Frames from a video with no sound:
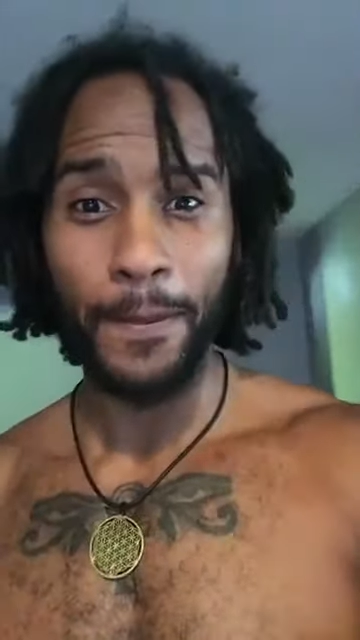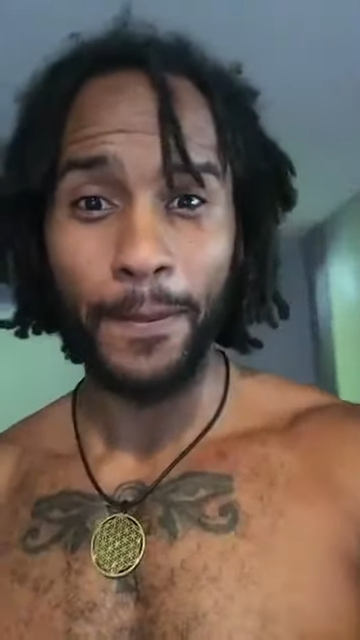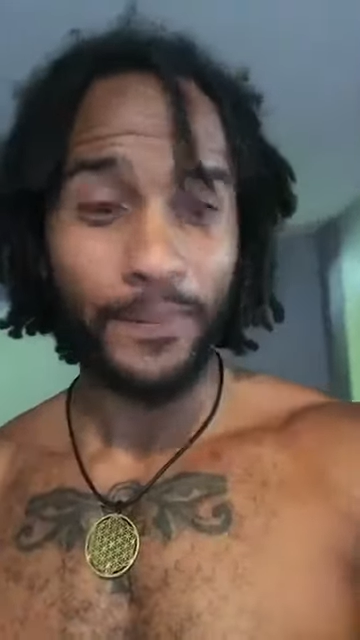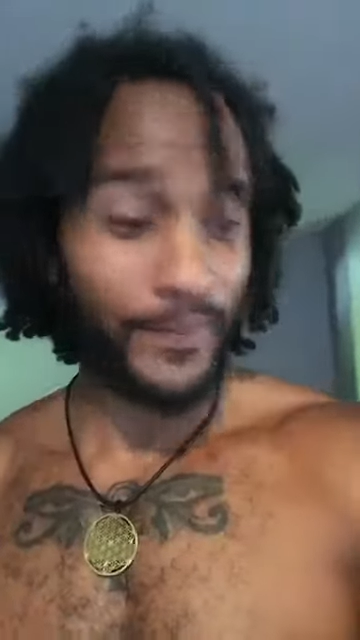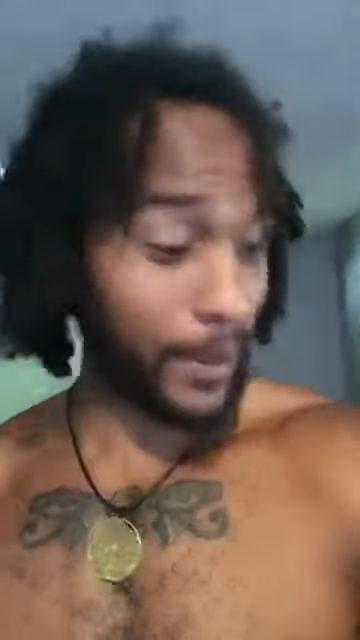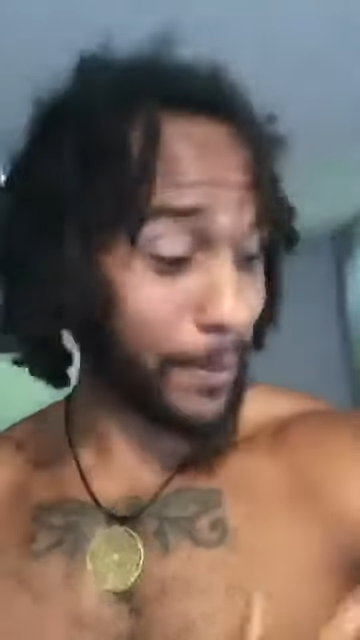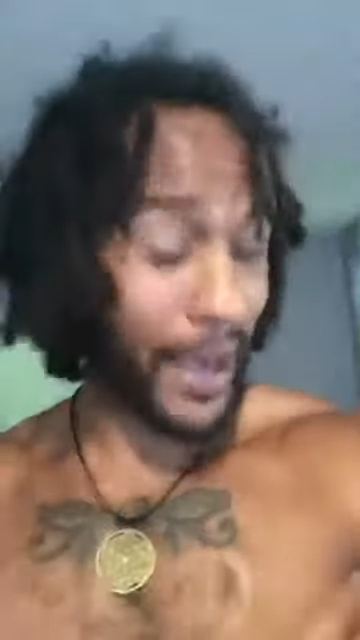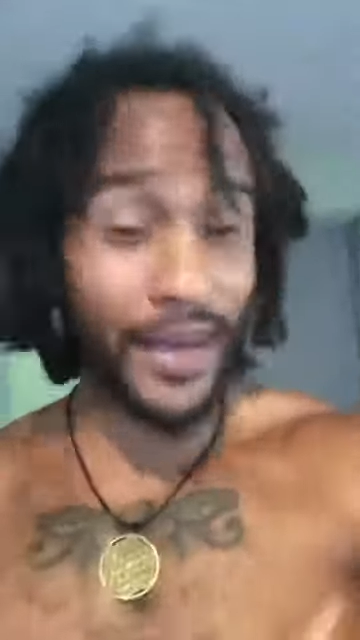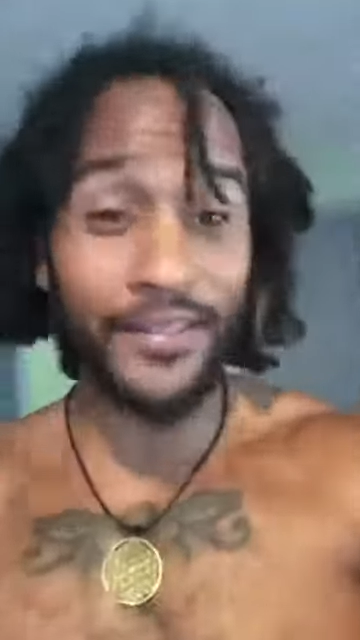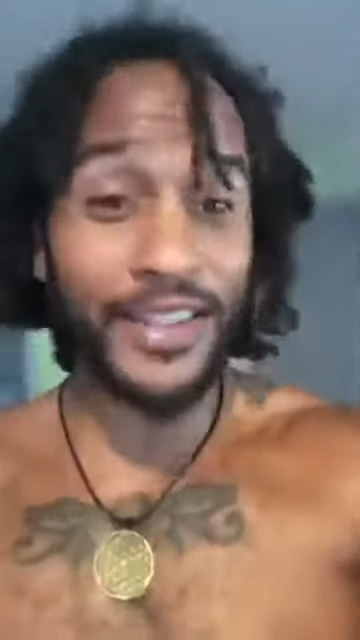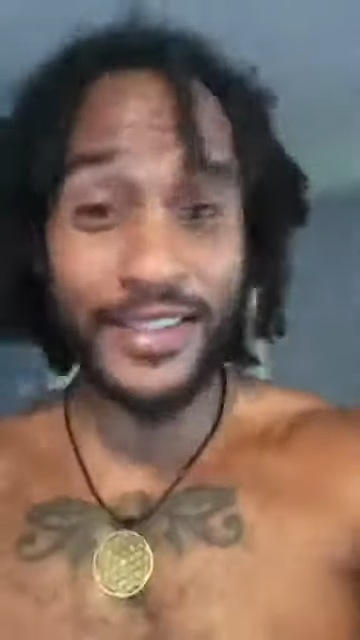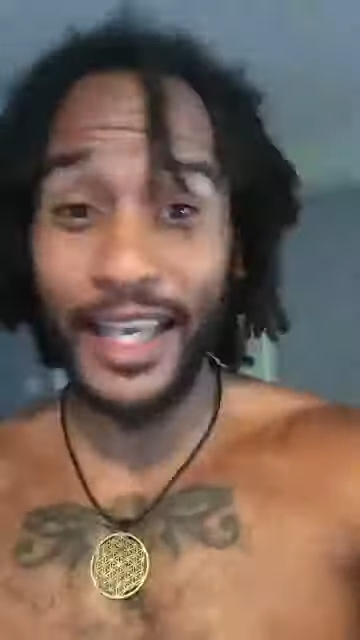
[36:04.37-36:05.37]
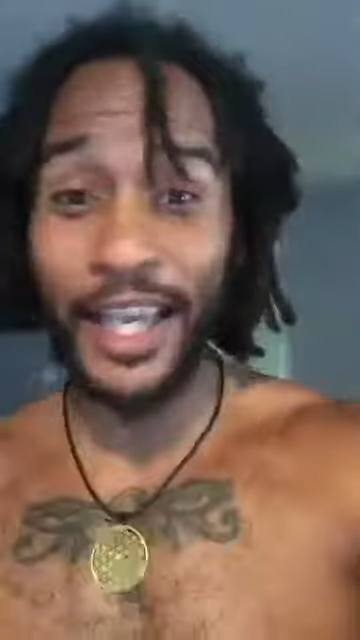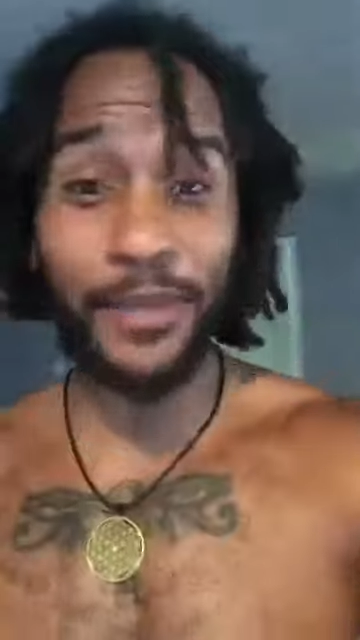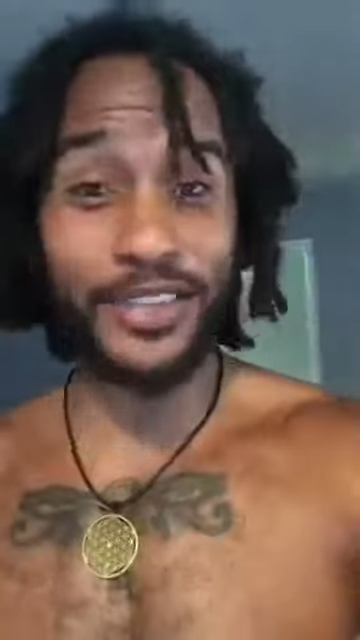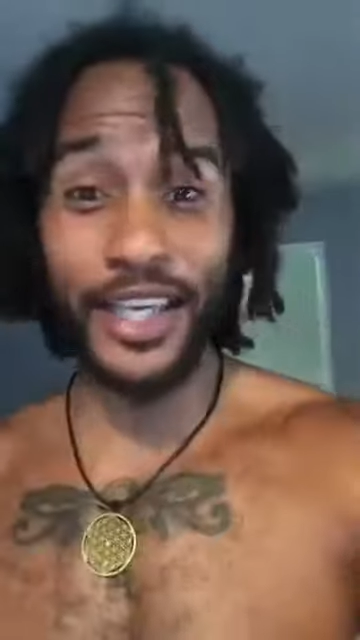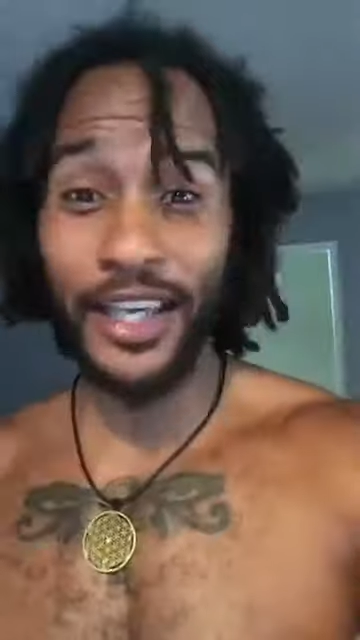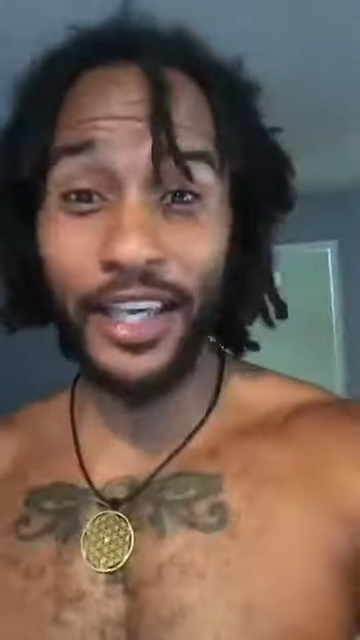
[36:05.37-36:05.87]
They're made of the same
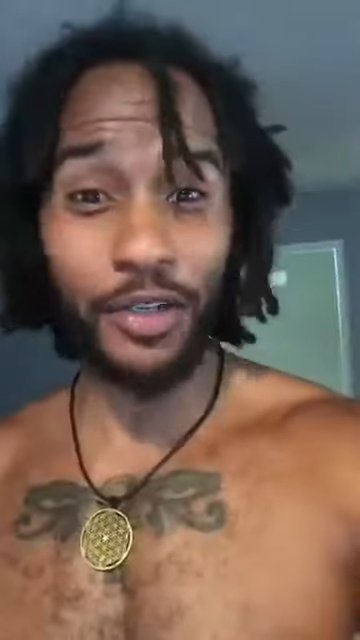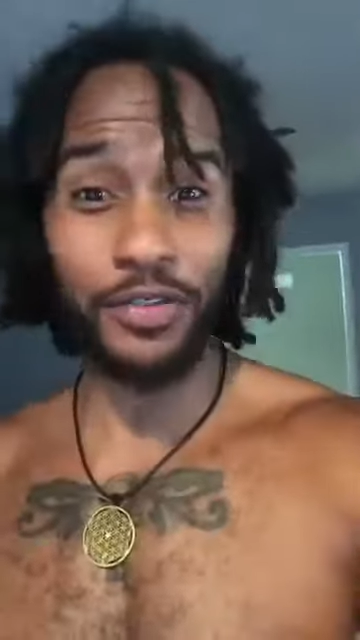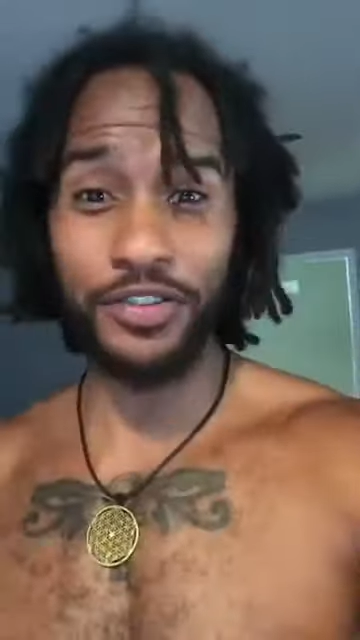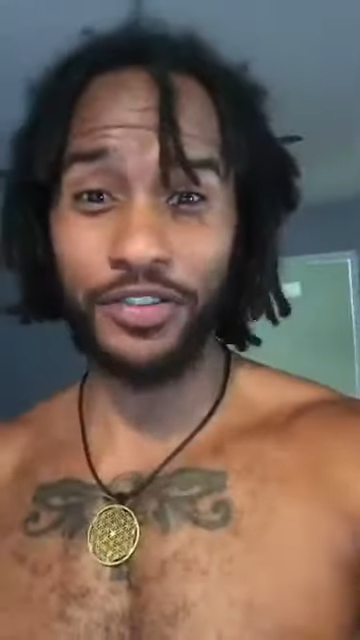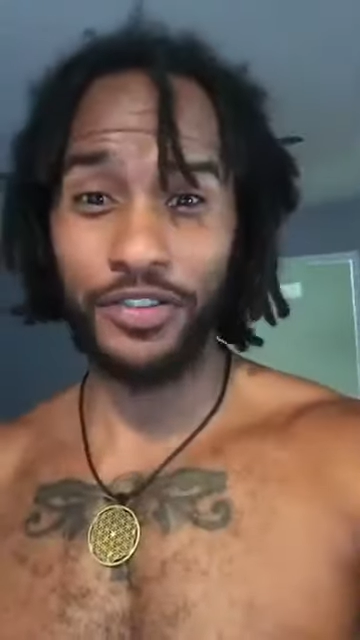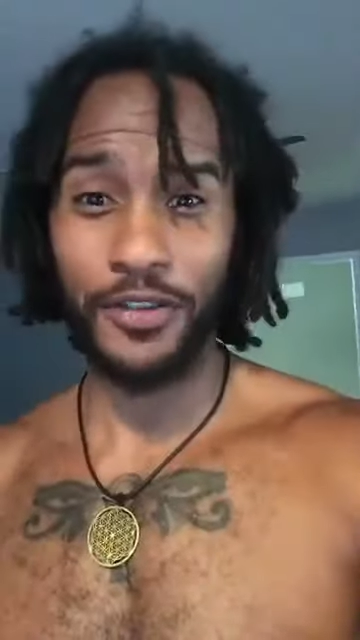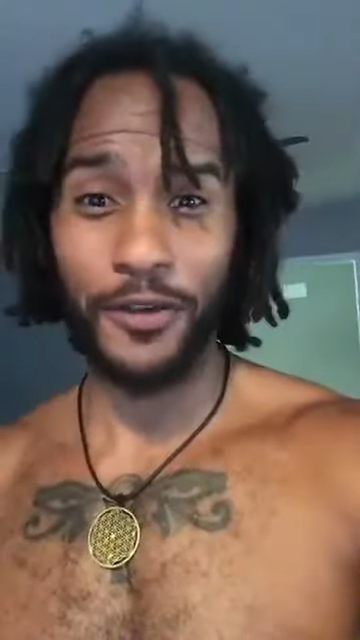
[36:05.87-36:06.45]
cells.